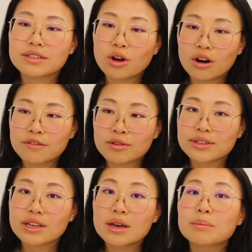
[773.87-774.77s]
to the golf
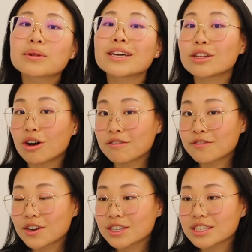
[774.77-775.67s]
course, played
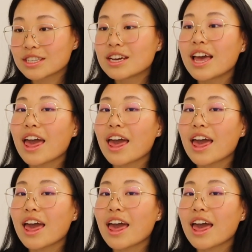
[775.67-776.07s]
golf first,